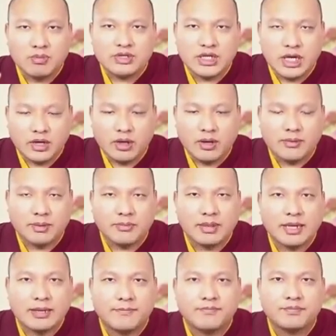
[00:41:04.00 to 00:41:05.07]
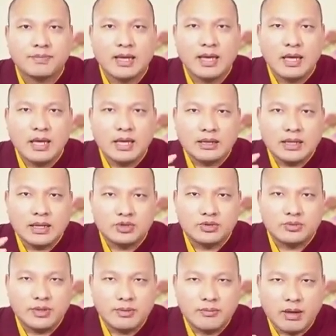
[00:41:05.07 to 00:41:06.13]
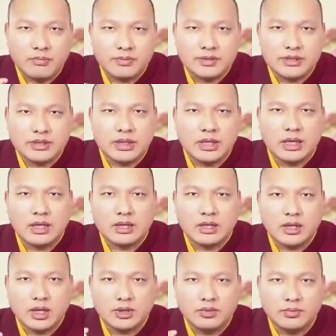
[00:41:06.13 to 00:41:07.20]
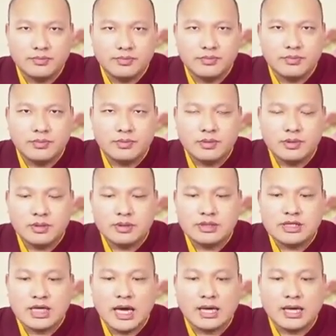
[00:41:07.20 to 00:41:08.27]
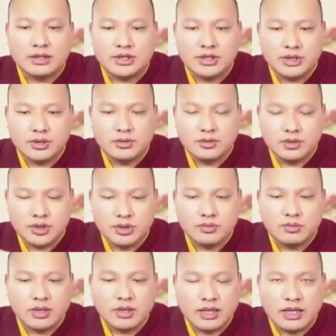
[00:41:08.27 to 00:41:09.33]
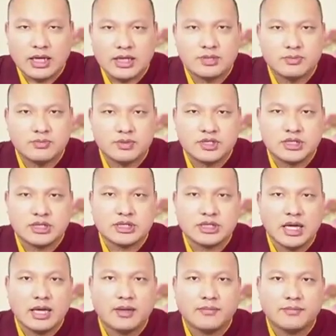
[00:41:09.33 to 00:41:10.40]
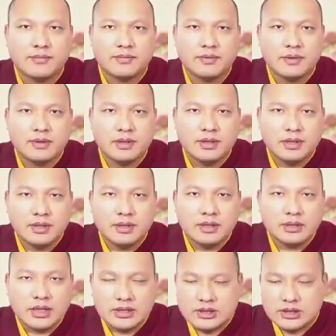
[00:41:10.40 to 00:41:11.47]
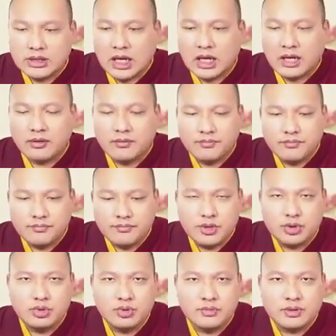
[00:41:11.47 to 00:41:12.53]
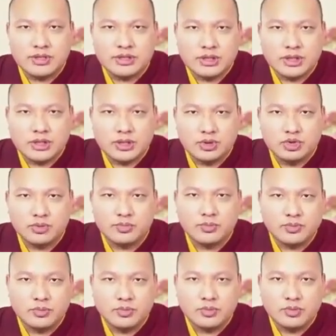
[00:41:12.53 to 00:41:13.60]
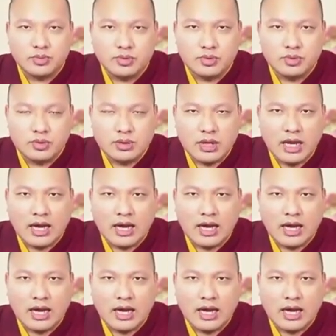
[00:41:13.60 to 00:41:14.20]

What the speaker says: there are many different religions or many different philosophical schools, and many of those religions considered practicing austerities to be extremely important.